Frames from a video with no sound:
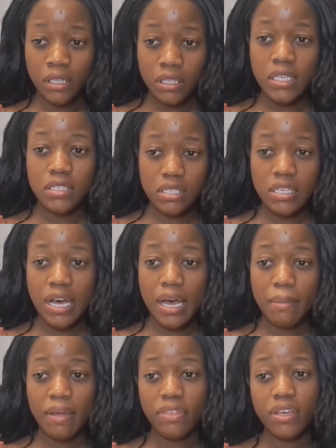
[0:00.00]

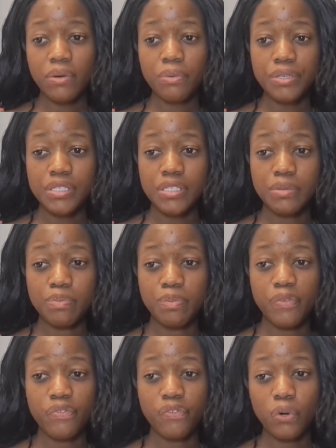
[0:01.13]
I think it was
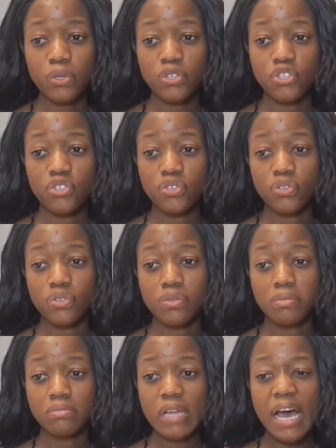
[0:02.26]
before,
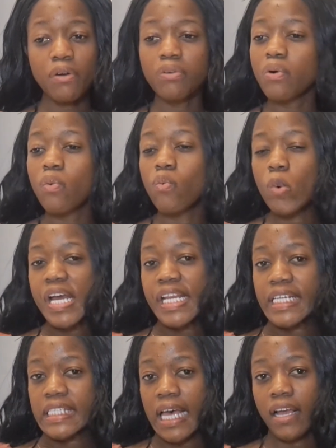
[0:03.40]
I don't know when
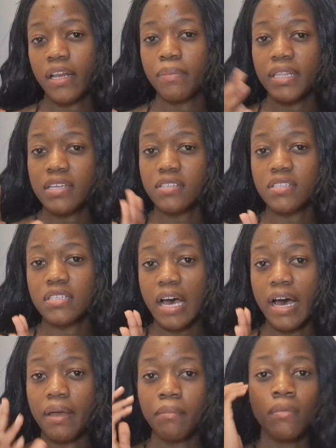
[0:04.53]
exactly, but there's a
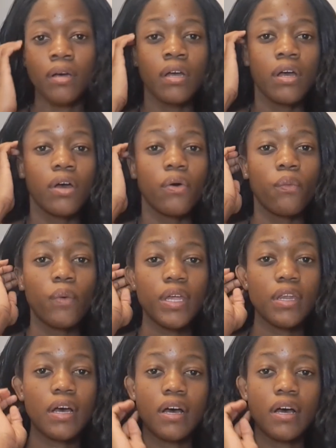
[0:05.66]
time when